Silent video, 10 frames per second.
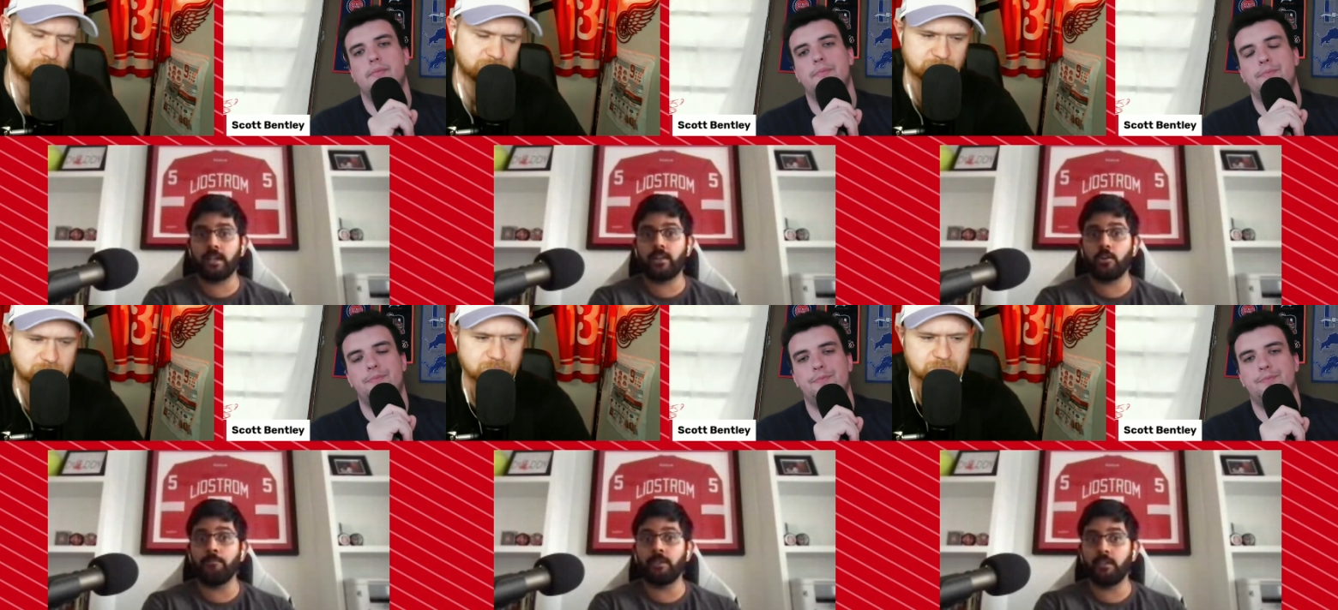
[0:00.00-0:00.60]
Speaker 1: line
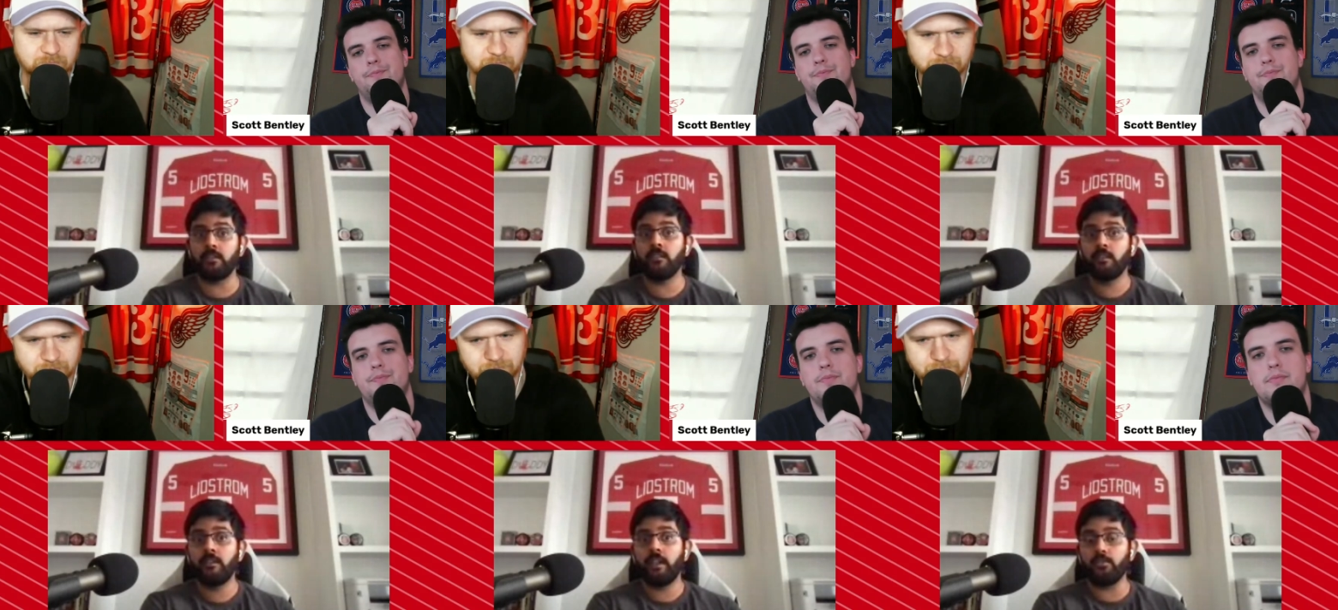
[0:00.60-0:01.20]
open
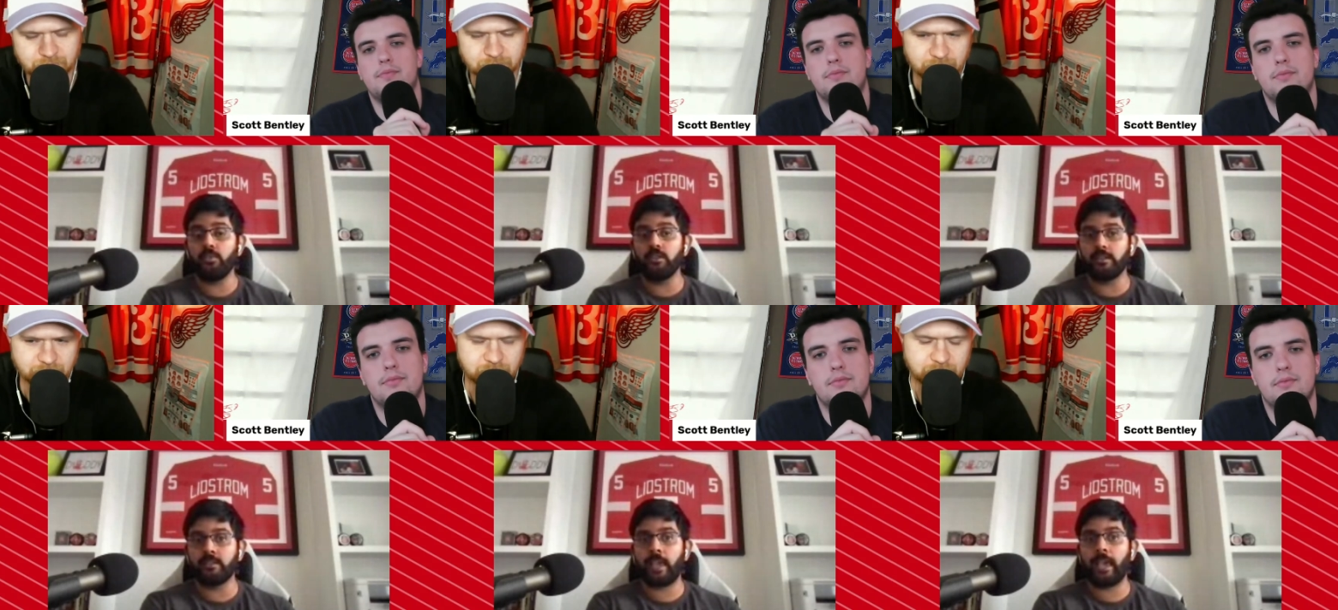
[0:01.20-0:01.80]
and
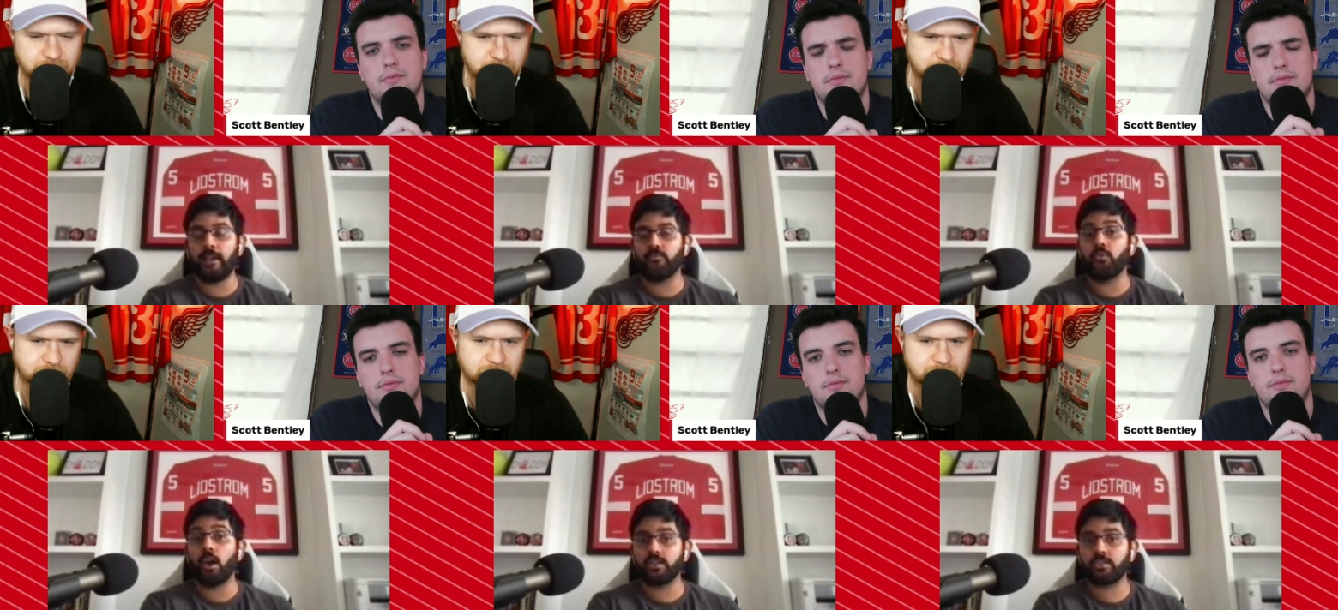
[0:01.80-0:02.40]
willing to add
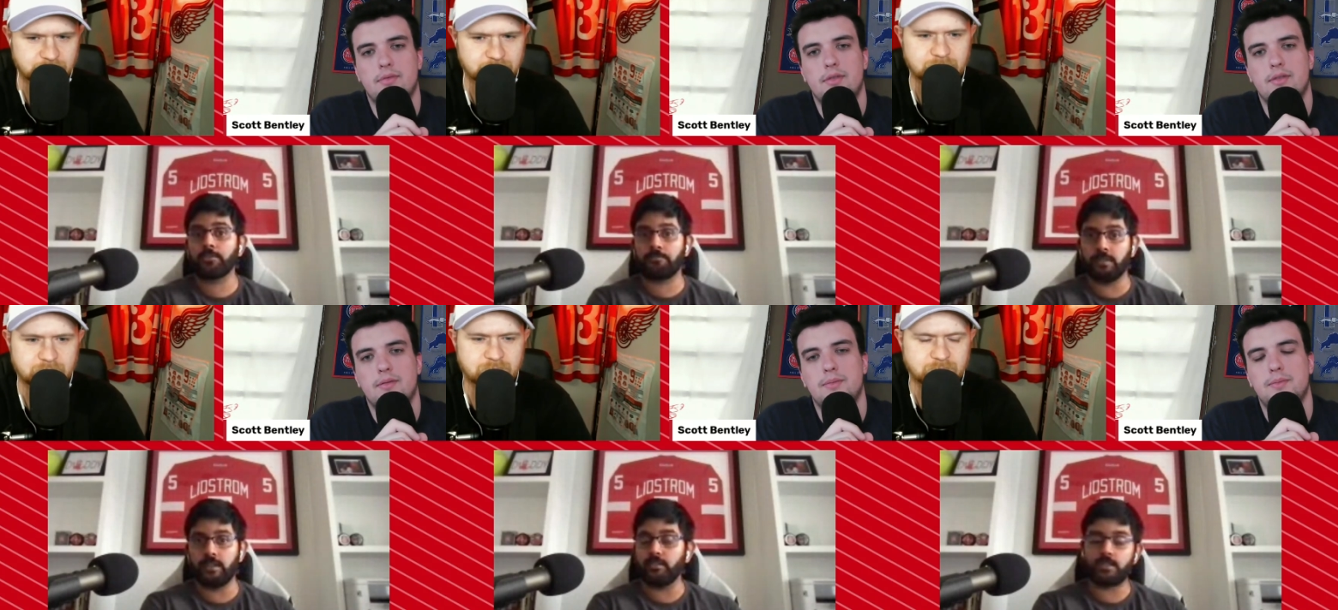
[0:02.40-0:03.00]
roster
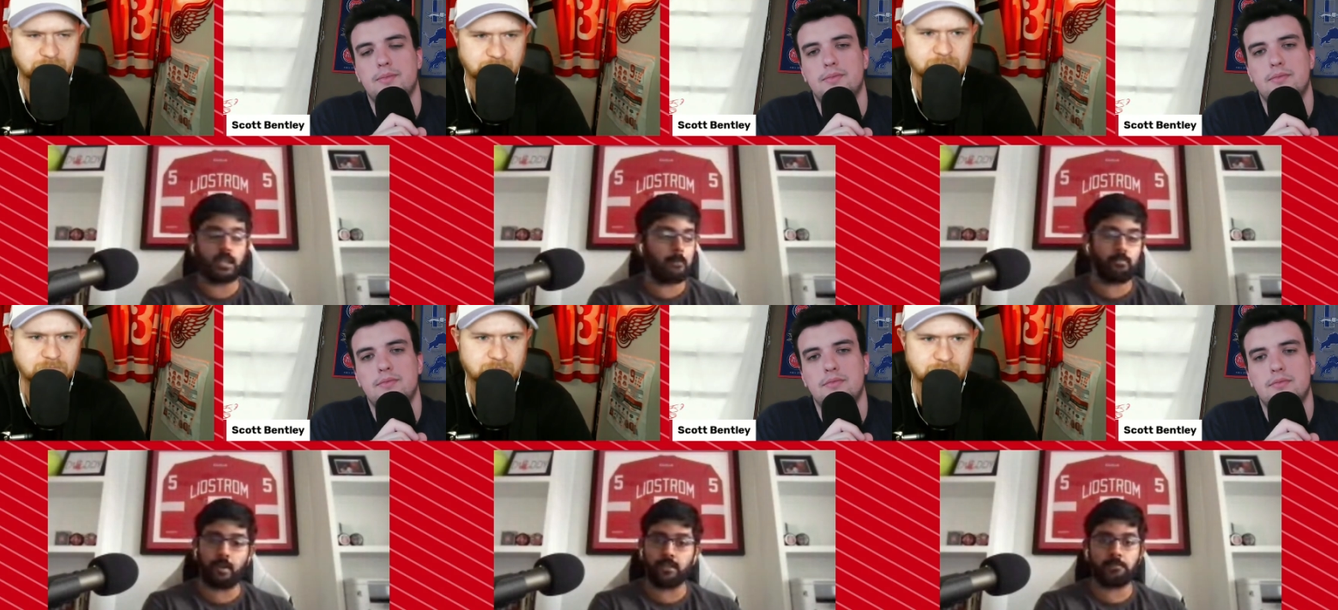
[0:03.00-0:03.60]
players, not
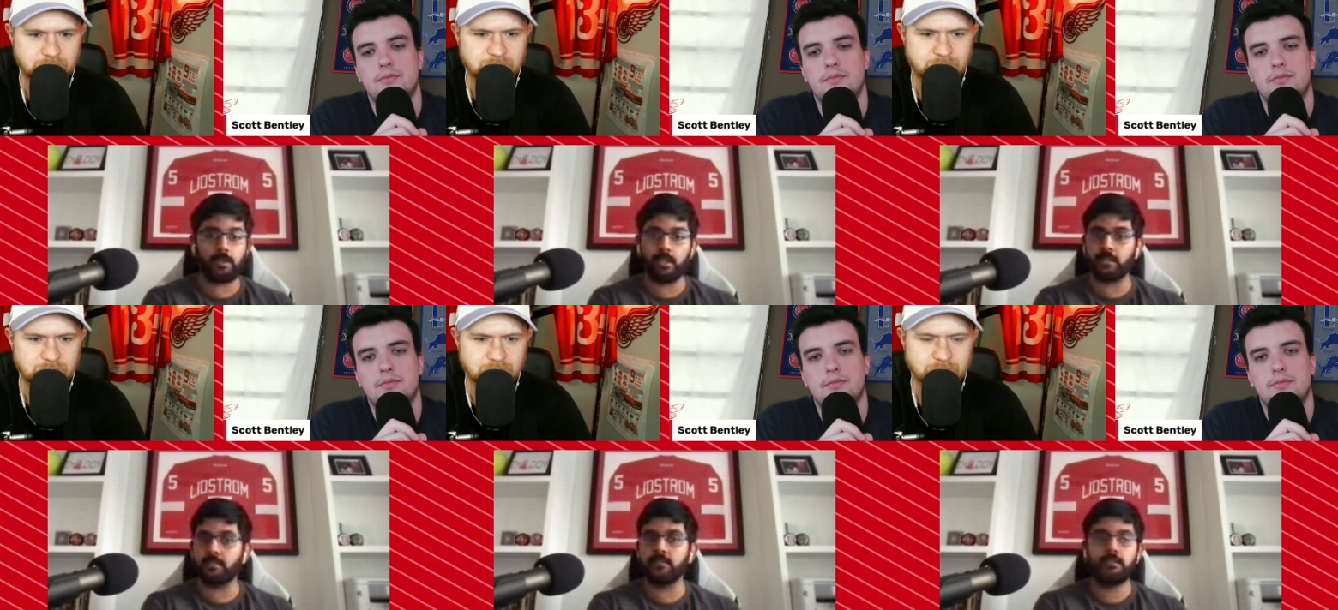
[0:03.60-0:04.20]

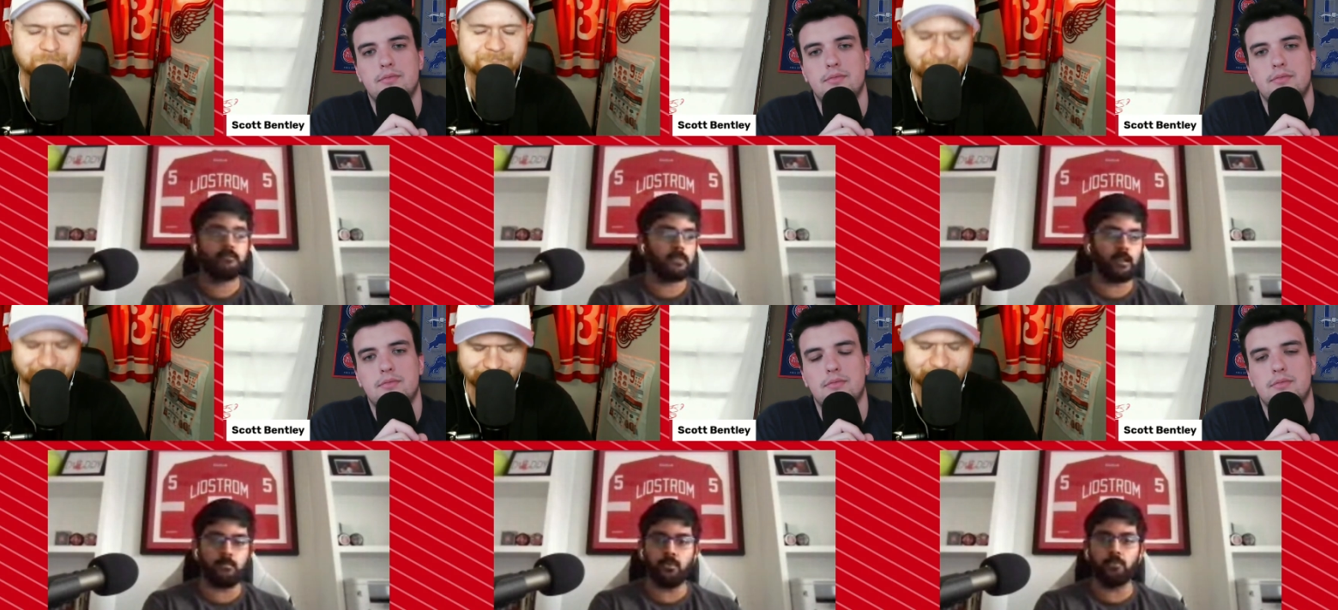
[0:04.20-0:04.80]
prospects,
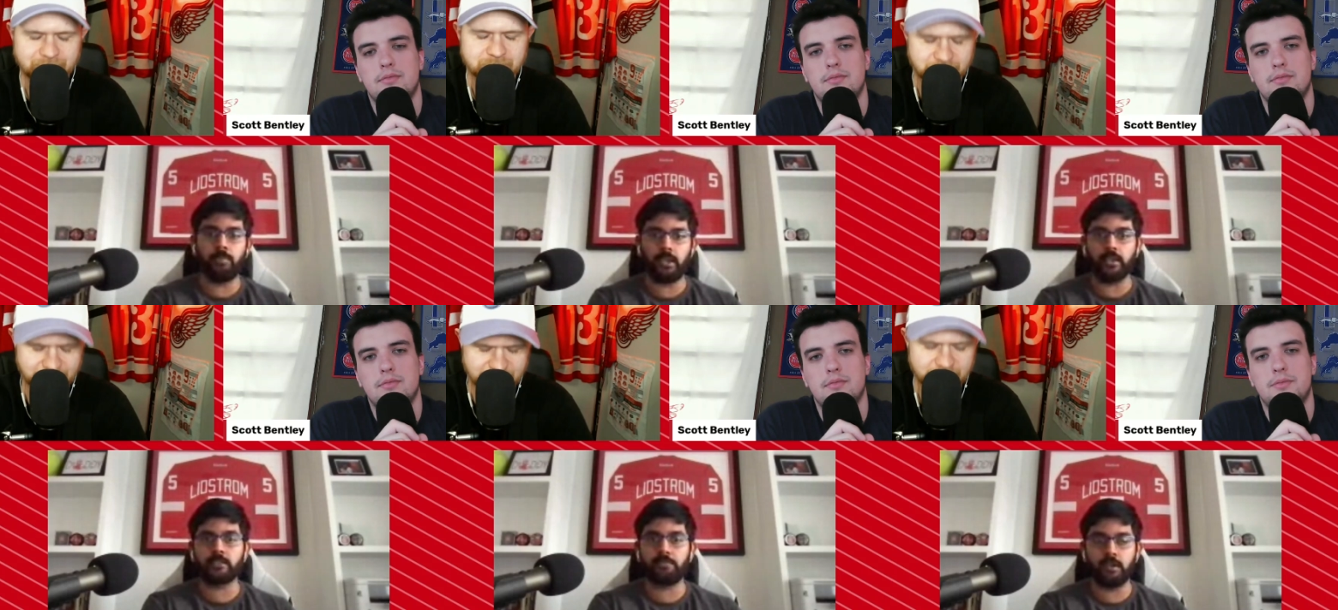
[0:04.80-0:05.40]
not more
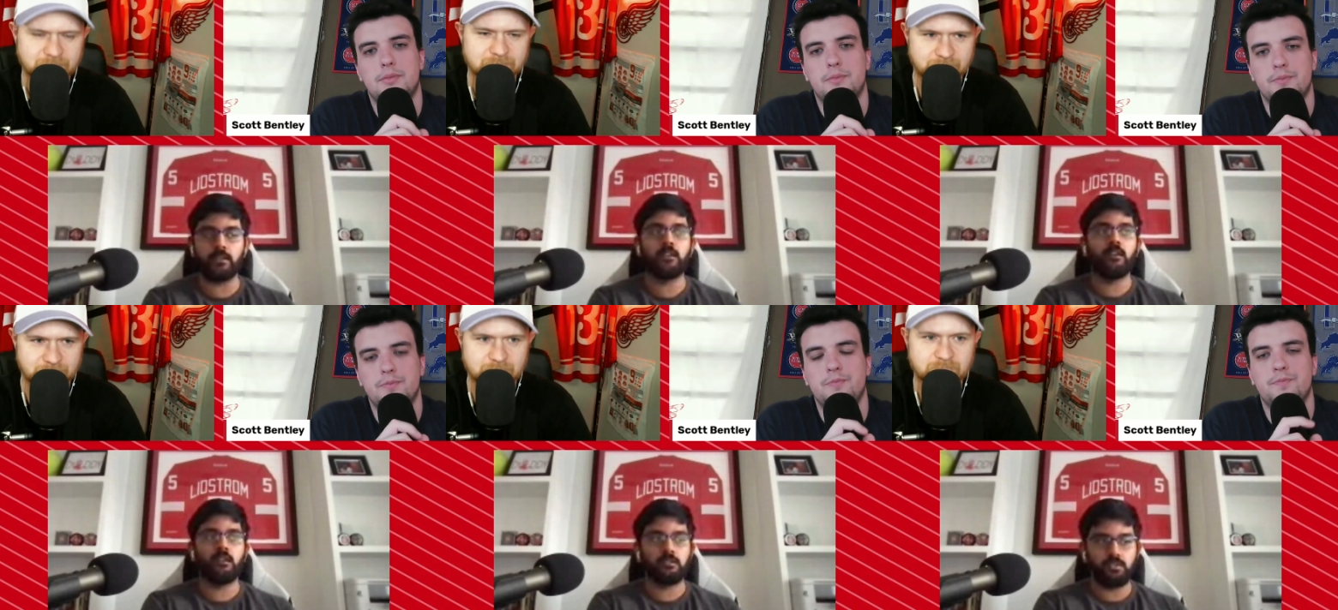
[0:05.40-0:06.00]
picks, but
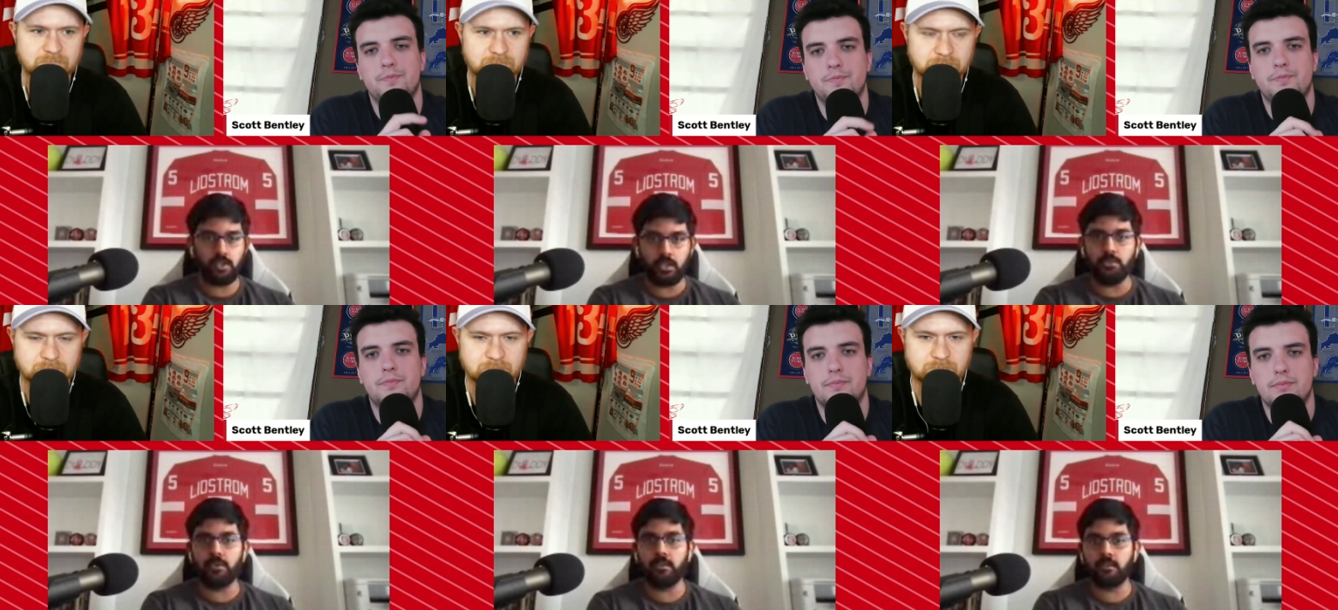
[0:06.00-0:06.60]

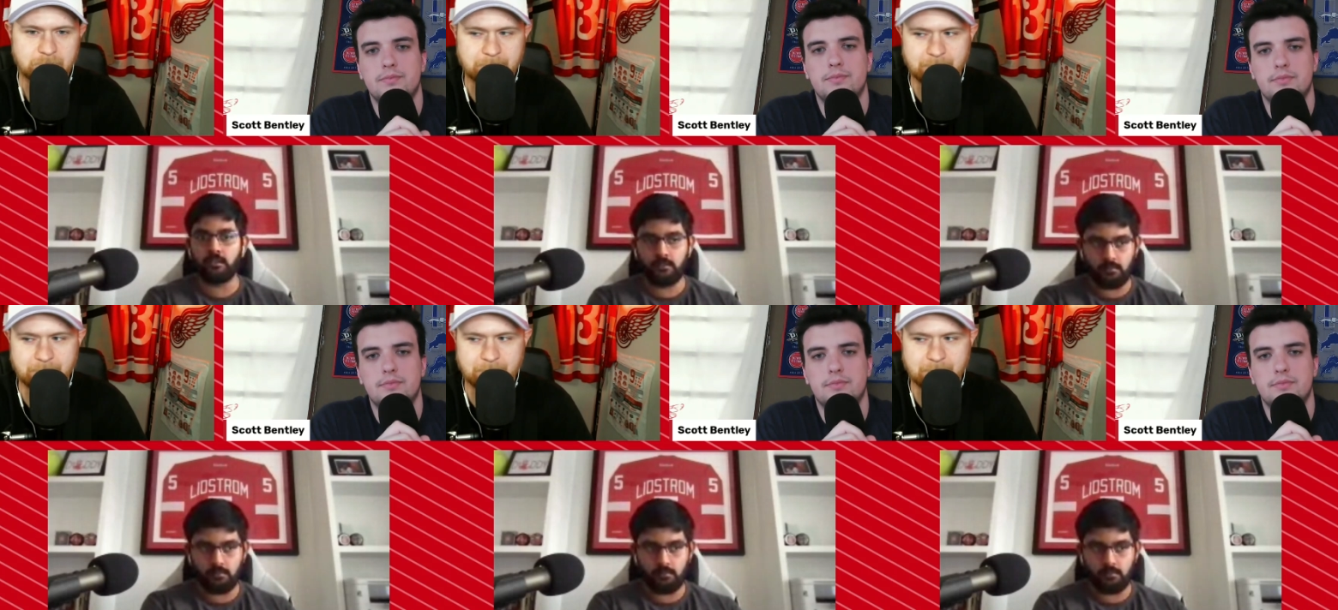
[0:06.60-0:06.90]
genuine